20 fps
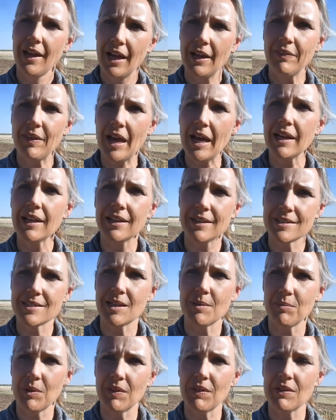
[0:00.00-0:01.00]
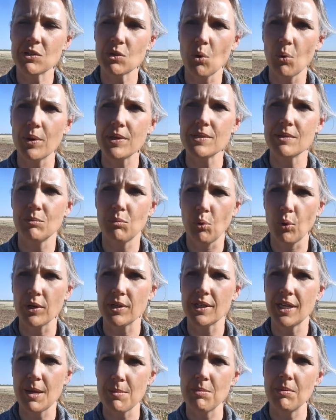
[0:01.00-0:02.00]
And that is something that's always
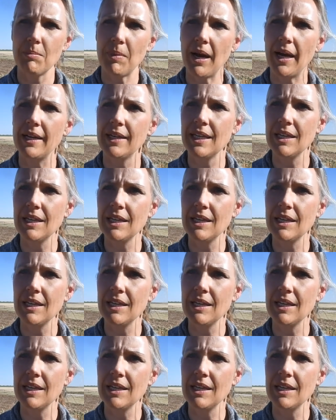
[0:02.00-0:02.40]
important to keep in mind.